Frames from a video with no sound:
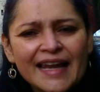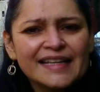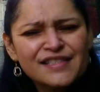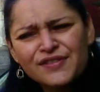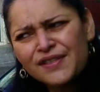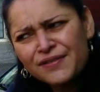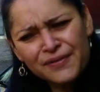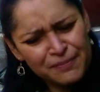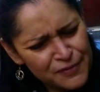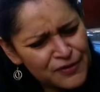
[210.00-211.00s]
Let's use it
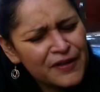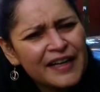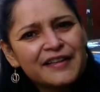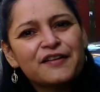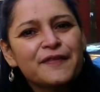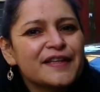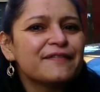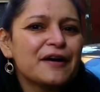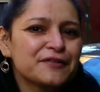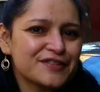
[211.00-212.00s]
to talk a little bit
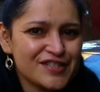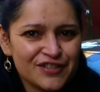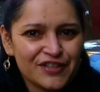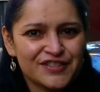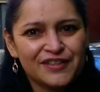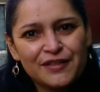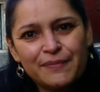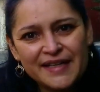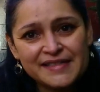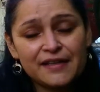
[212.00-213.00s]
about construction in
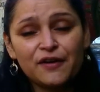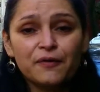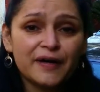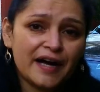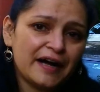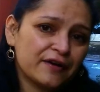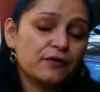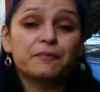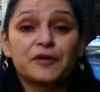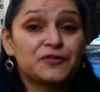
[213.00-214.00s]
Mexico
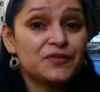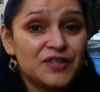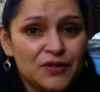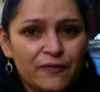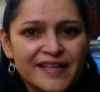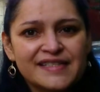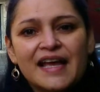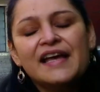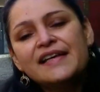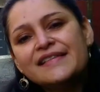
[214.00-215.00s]
compared to the US.
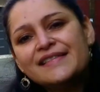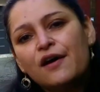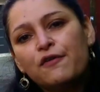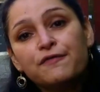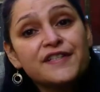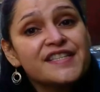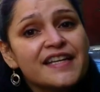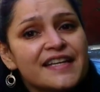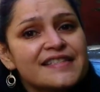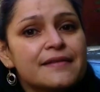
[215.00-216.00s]
So first thing
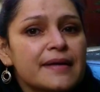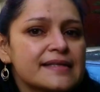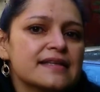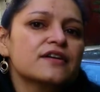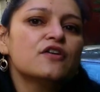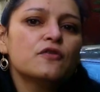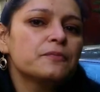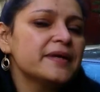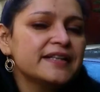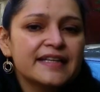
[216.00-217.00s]
is, in Mexico,
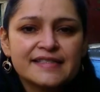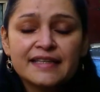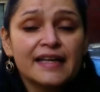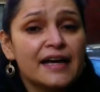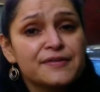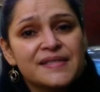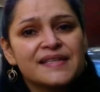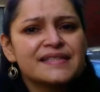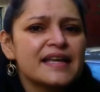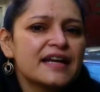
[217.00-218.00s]
buildings and
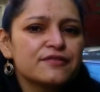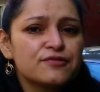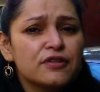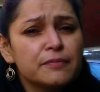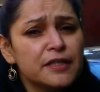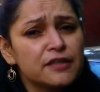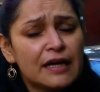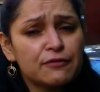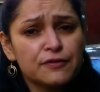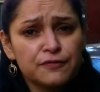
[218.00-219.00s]
houses, they are usually built
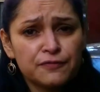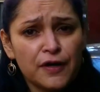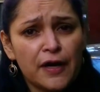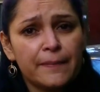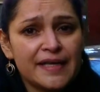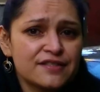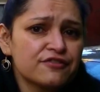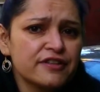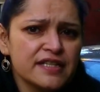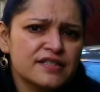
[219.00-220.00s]
out of
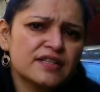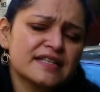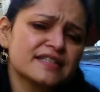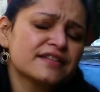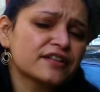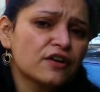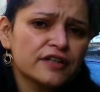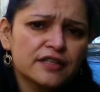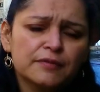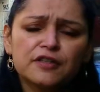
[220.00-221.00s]
masonry, so that's either
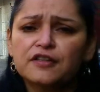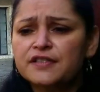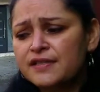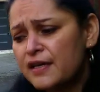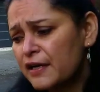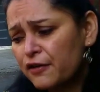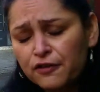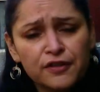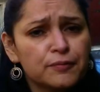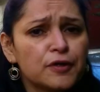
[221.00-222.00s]
concrete blocks,
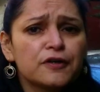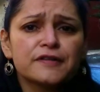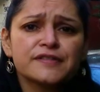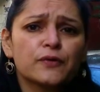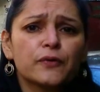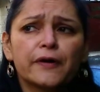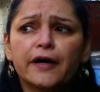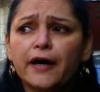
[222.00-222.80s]
concrete walls, or